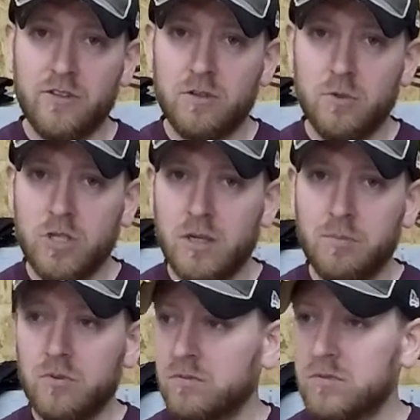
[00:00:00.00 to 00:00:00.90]
a
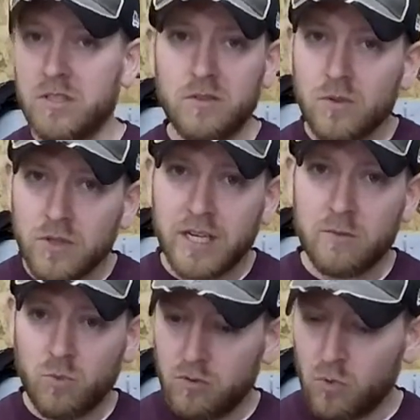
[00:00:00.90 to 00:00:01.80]
thermocouple, it will only
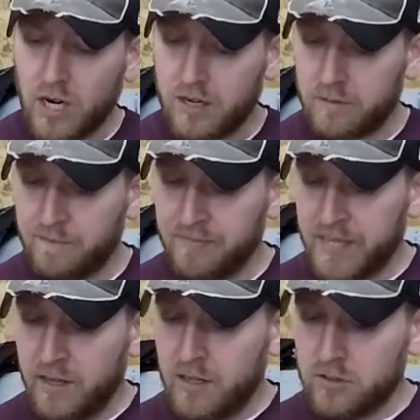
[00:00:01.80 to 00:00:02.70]
add one wire.
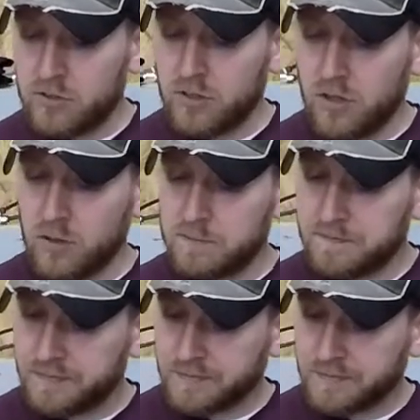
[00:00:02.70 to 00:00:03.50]
So